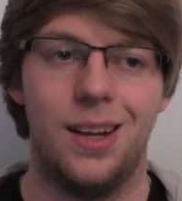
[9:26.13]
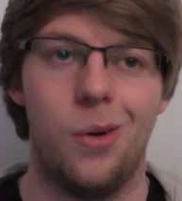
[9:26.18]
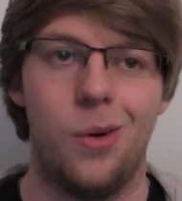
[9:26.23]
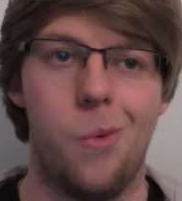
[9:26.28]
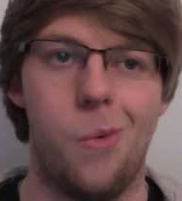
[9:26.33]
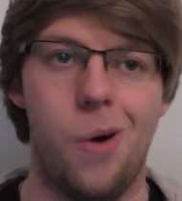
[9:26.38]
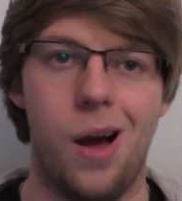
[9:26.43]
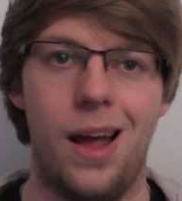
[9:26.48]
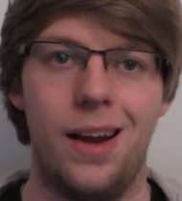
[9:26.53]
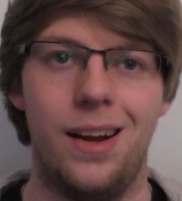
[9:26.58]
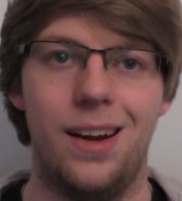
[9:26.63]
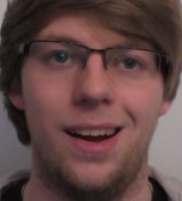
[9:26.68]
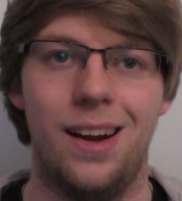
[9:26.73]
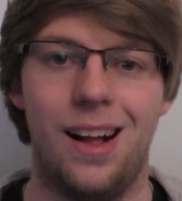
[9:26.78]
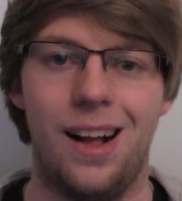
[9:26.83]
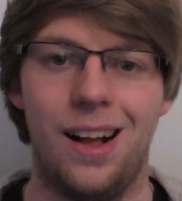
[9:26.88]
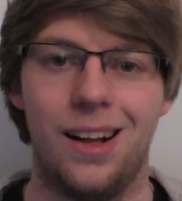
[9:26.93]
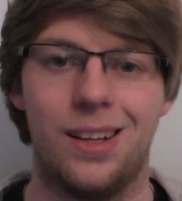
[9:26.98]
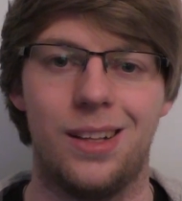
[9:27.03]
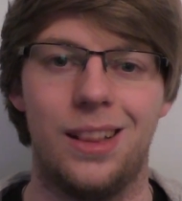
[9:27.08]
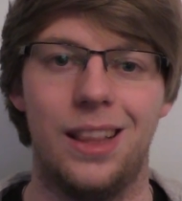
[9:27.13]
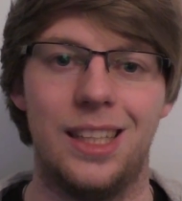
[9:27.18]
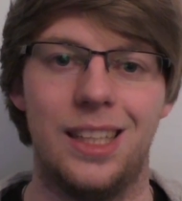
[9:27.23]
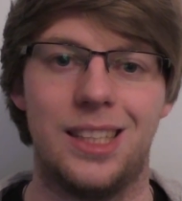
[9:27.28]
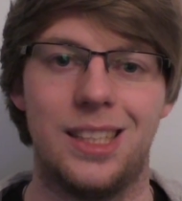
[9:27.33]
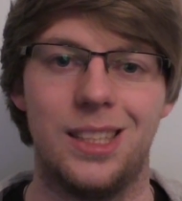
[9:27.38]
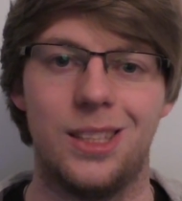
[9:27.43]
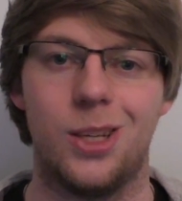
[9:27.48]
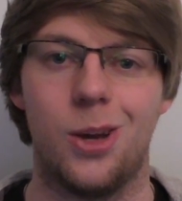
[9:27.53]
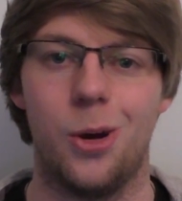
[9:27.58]
when a
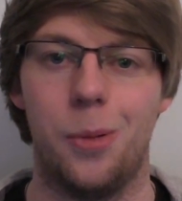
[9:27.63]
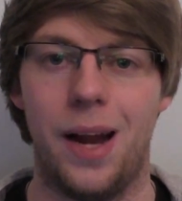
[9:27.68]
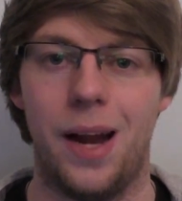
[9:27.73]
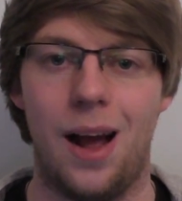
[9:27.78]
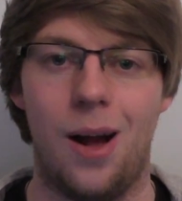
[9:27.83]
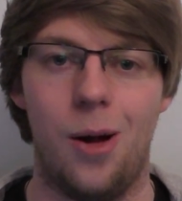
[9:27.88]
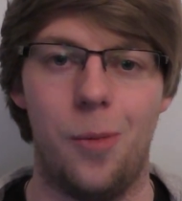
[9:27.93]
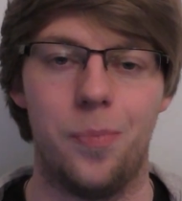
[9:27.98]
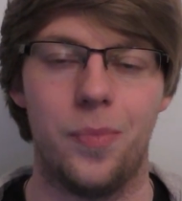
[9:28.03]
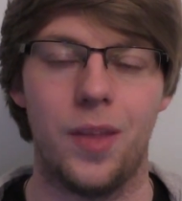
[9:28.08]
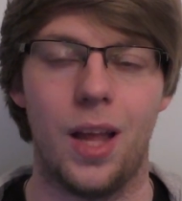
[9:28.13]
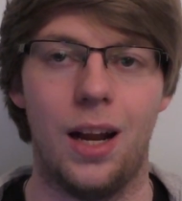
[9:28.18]
list is coming out,